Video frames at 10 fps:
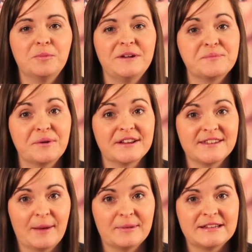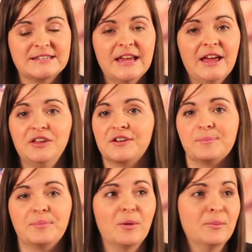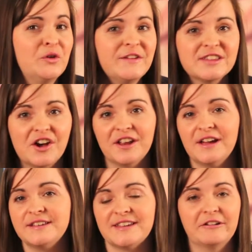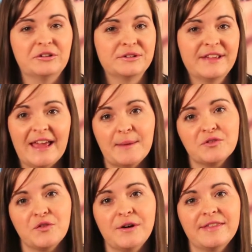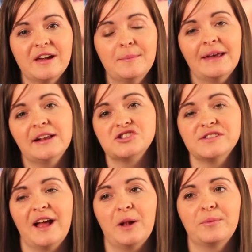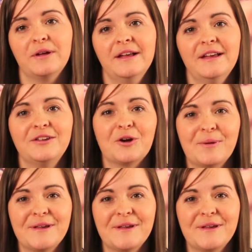would be to bring a tablet. You could put movies on it, download games for them, and it'll just help your